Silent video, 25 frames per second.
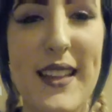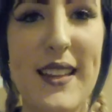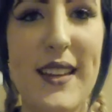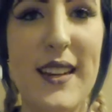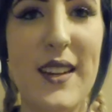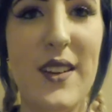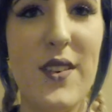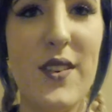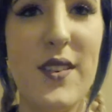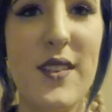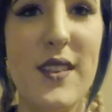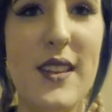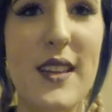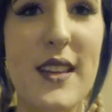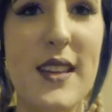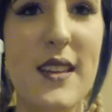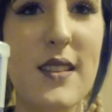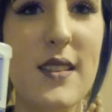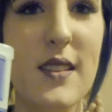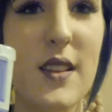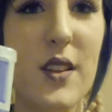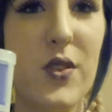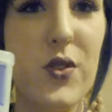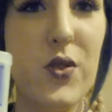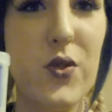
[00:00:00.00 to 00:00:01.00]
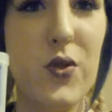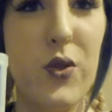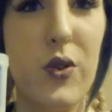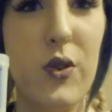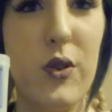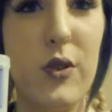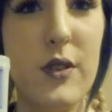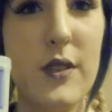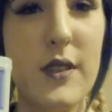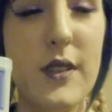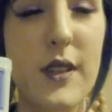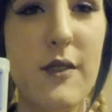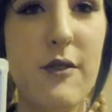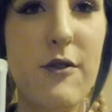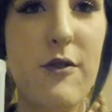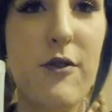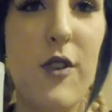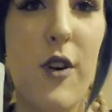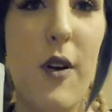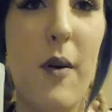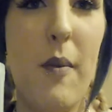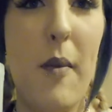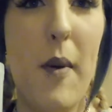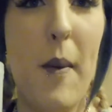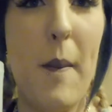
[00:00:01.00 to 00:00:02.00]
then I got these drawers
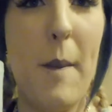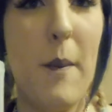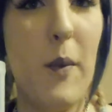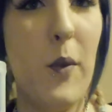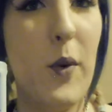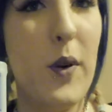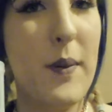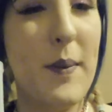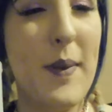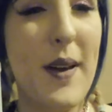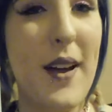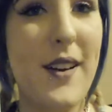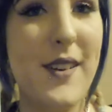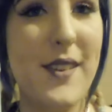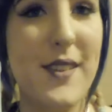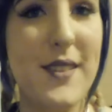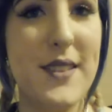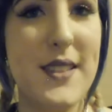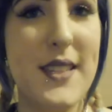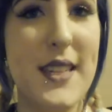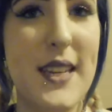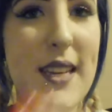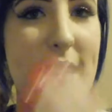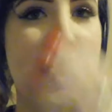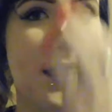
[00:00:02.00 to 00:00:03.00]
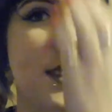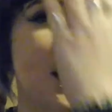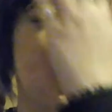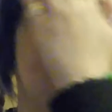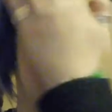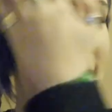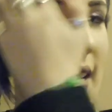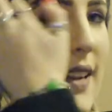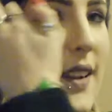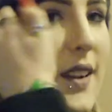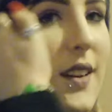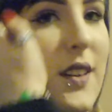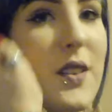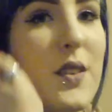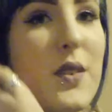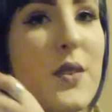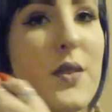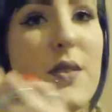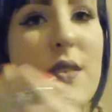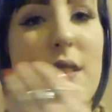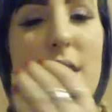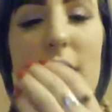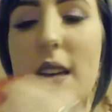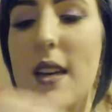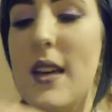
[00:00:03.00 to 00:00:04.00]
from one of my aunties and uncles.